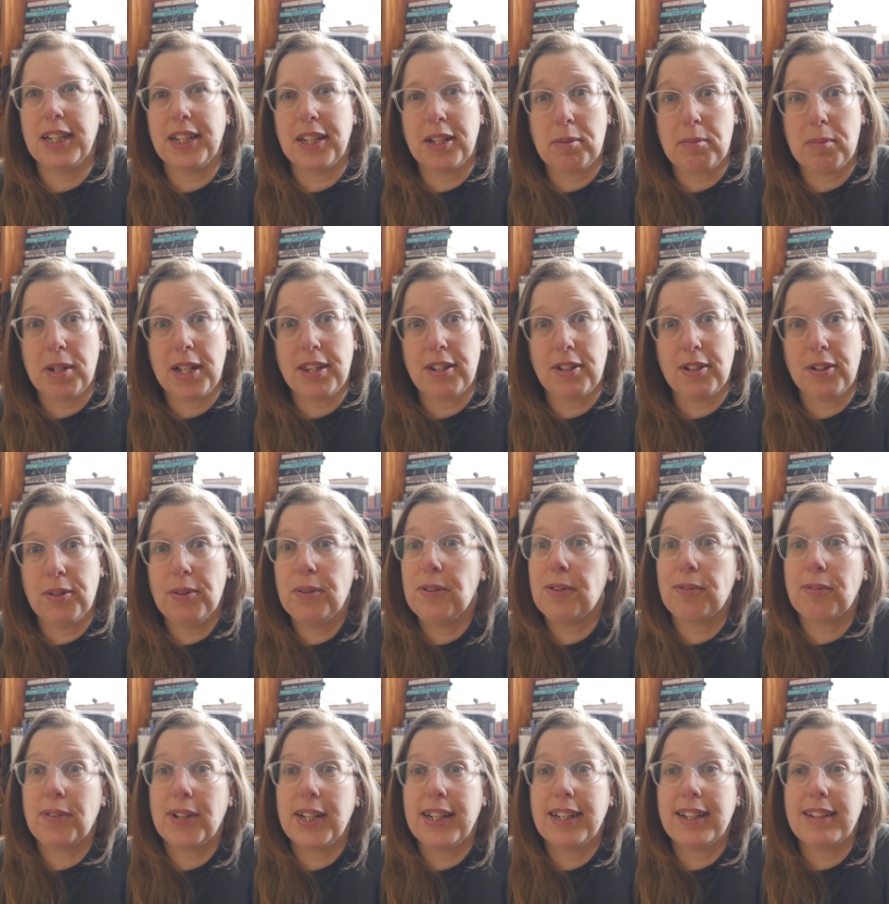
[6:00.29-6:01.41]
and their mother who's
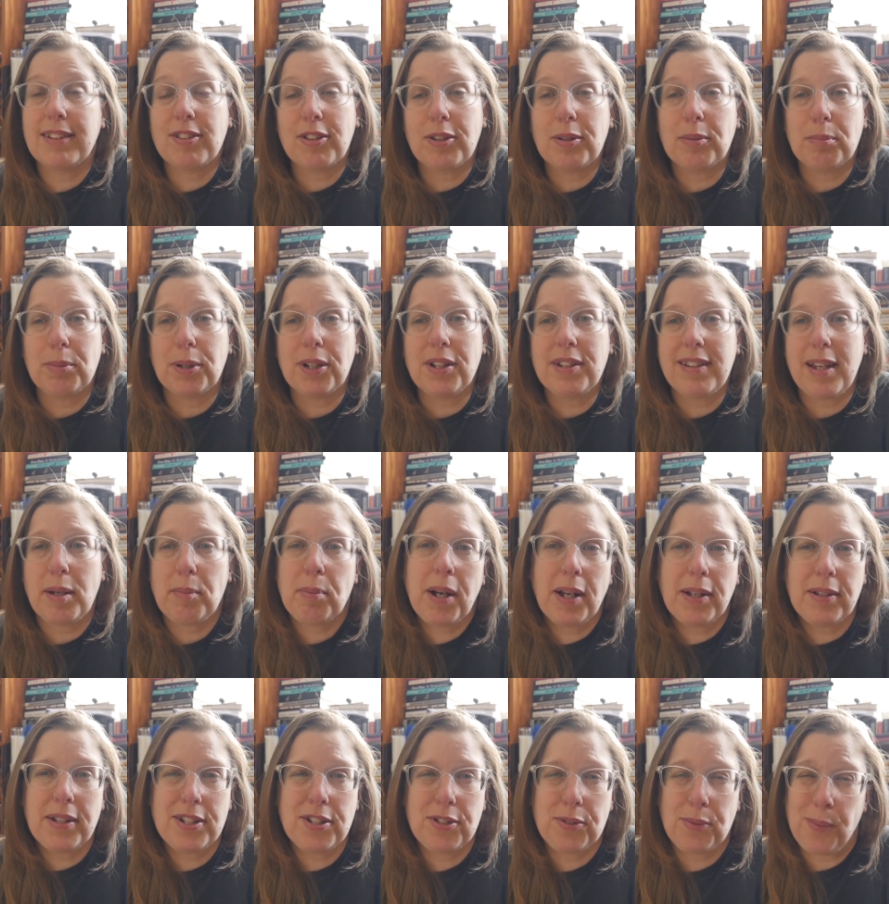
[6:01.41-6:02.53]
reading certain books, I
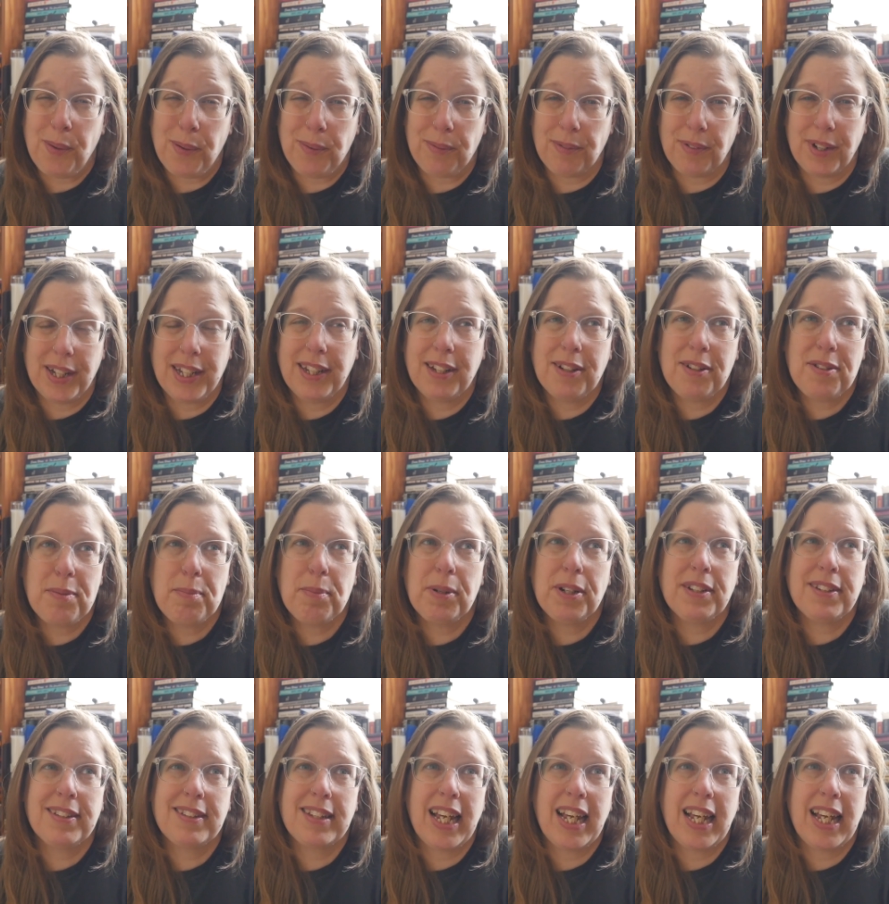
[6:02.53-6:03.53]
probably just won't read those books.